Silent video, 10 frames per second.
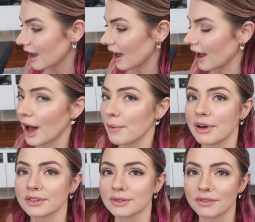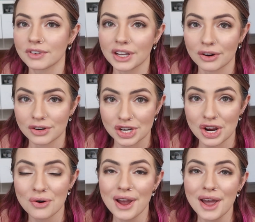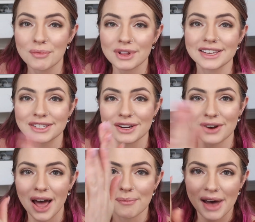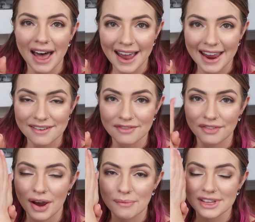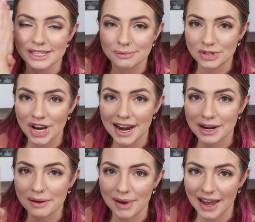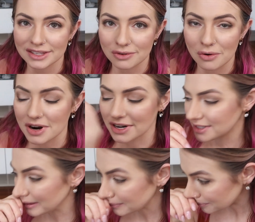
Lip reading: So I really urge you, please do not buy from these chain pet stores.